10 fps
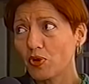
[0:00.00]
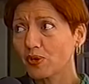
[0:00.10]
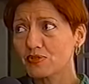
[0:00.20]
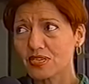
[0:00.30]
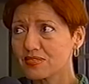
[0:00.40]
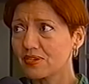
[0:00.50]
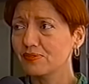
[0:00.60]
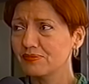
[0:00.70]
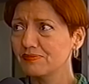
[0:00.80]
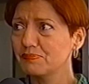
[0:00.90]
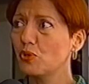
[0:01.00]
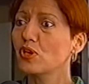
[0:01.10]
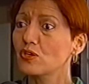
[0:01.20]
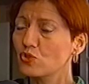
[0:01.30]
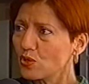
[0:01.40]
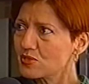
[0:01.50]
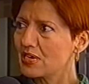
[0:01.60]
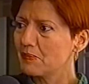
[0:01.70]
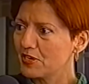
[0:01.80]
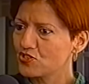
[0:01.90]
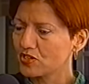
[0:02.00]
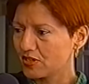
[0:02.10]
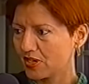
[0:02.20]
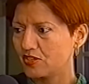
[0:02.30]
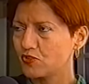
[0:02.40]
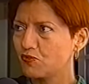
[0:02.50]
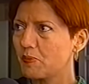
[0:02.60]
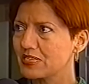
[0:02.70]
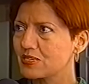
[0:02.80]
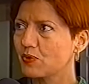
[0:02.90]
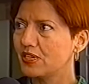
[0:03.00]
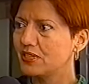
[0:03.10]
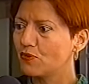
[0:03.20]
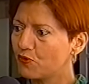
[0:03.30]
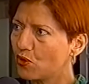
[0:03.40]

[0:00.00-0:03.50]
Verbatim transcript: took quite a long time, and it quickly ended up becoming